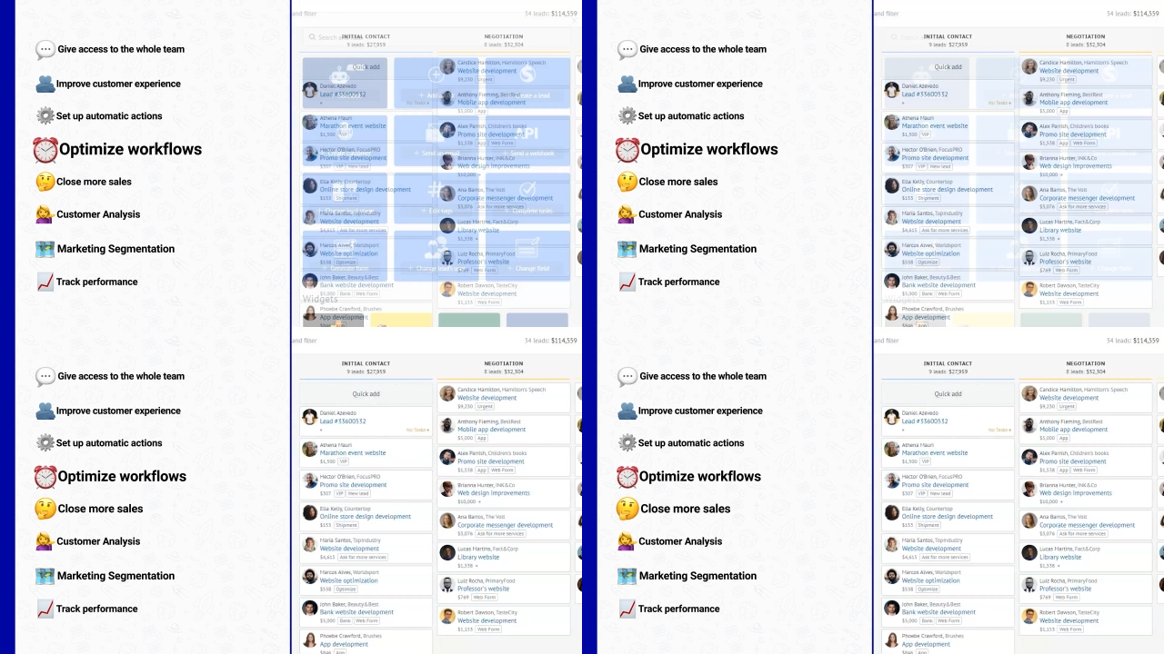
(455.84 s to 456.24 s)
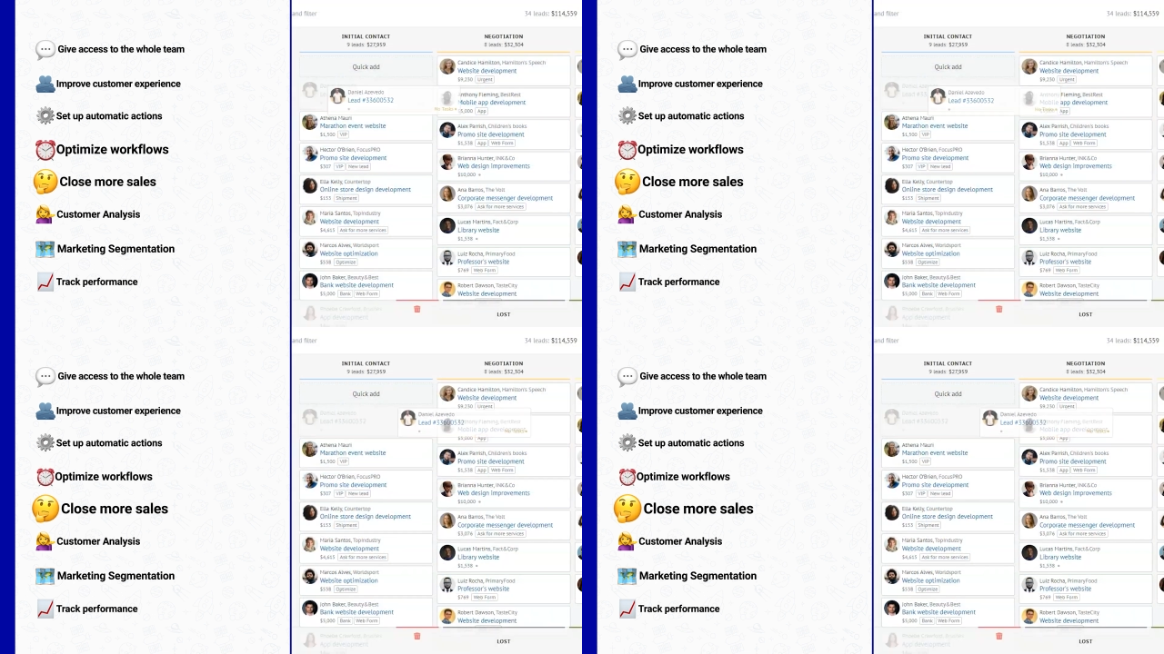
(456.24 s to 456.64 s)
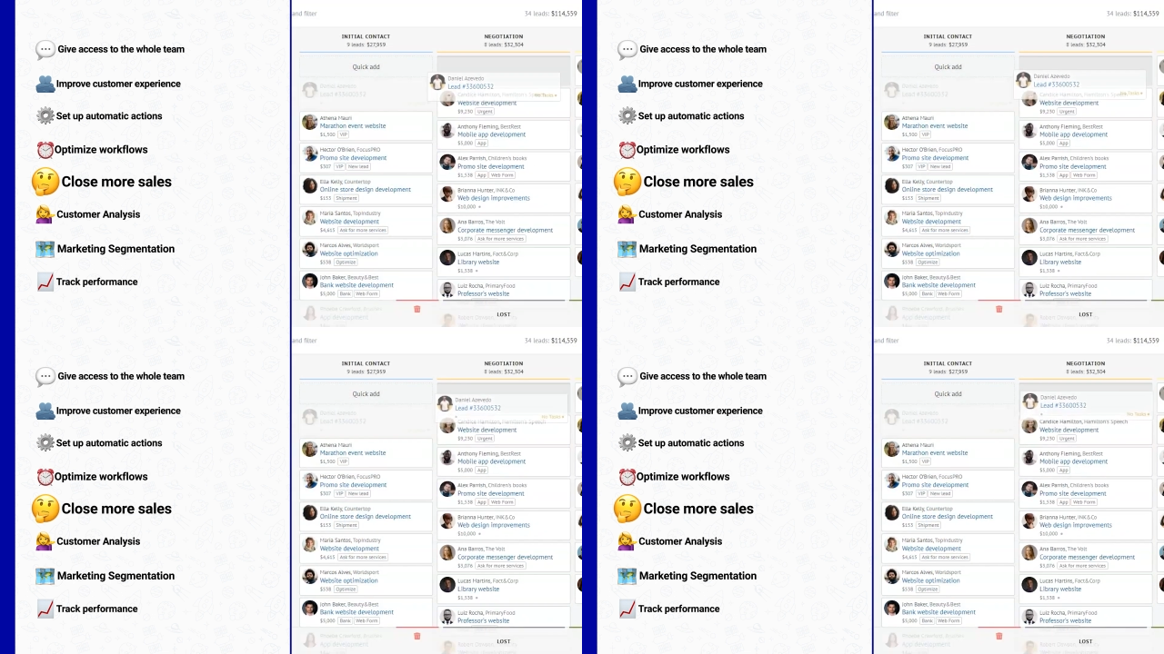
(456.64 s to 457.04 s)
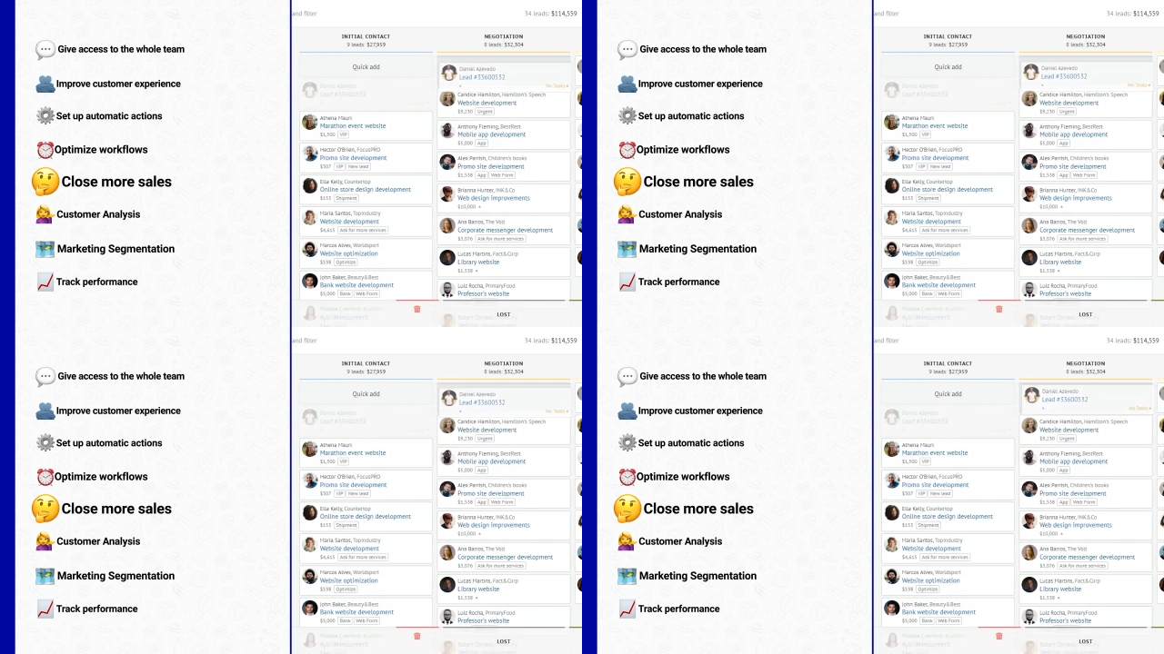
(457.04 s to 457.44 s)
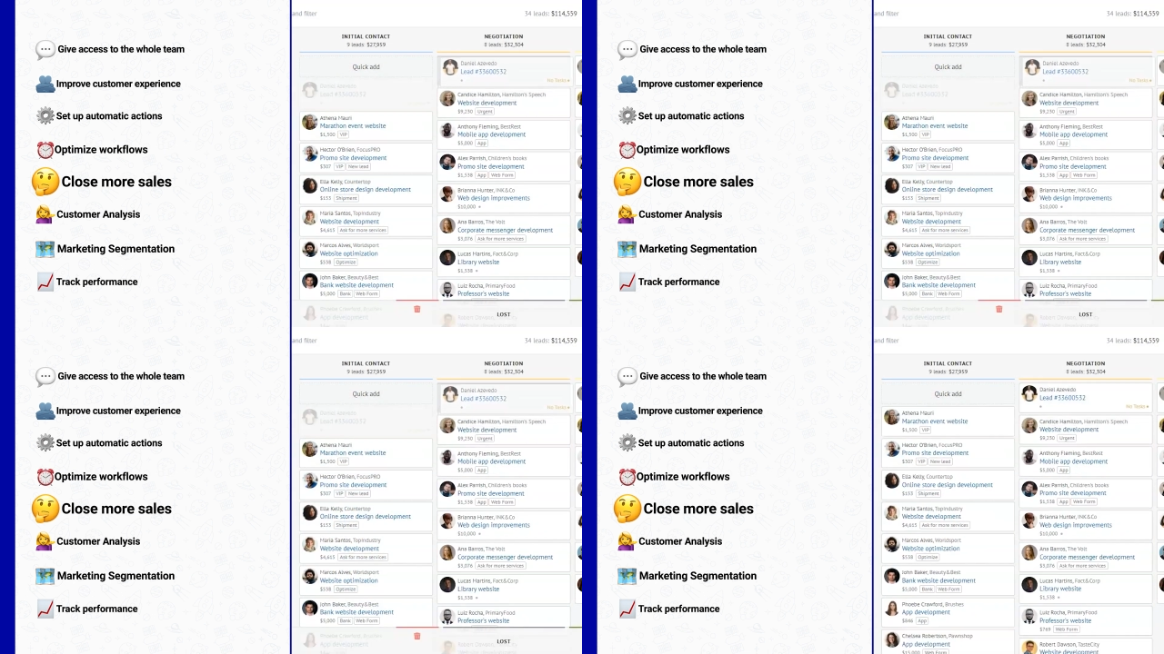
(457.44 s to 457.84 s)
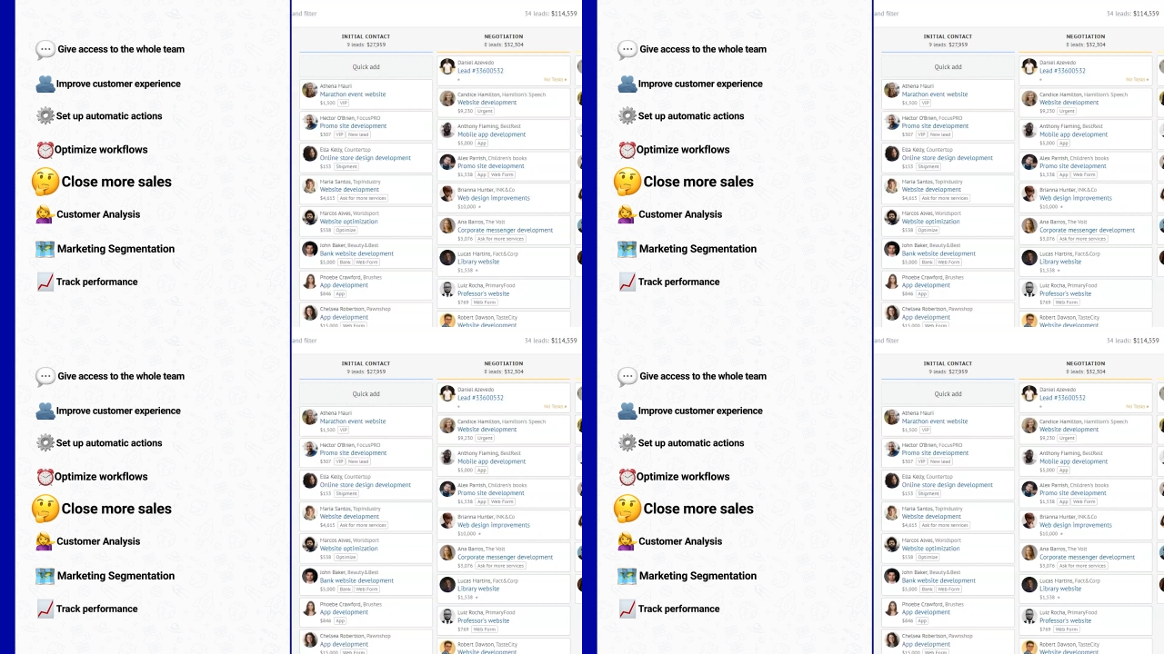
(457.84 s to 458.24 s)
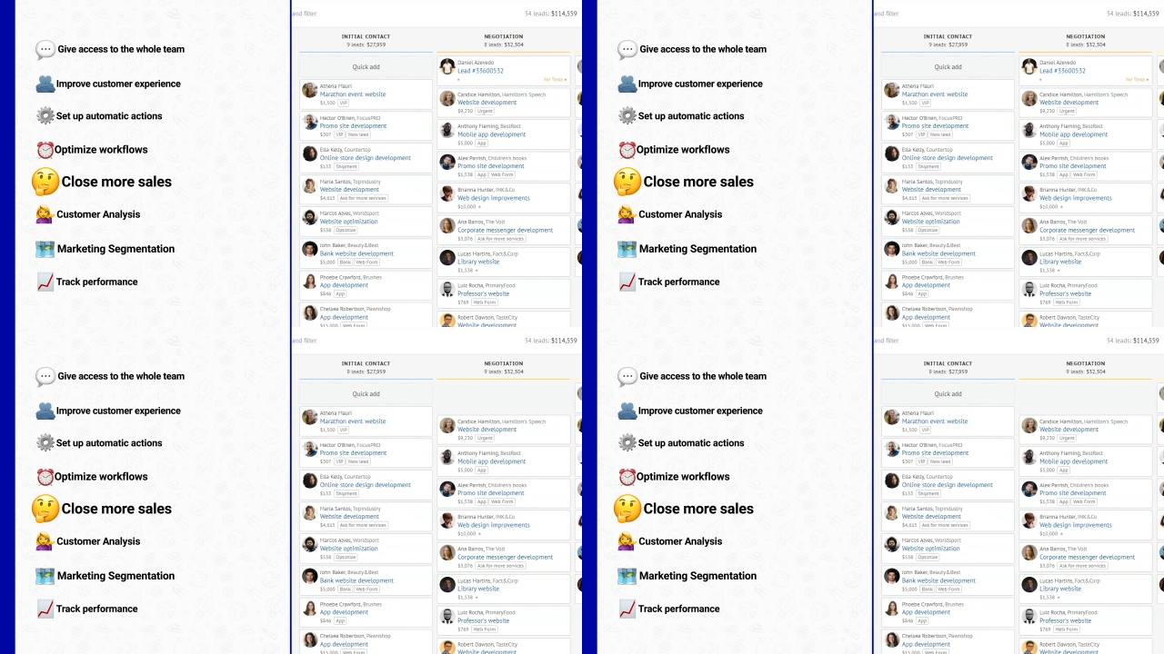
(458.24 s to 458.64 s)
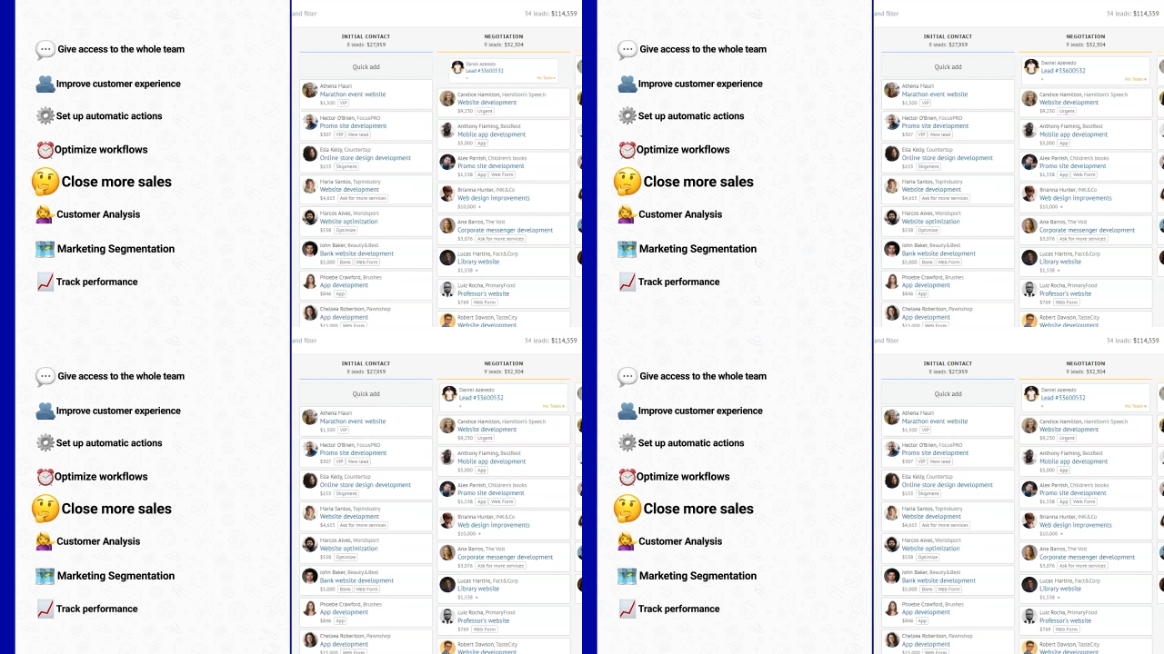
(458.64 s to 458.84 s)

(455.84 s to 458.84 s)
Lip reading: Nobody's mouth can be seen.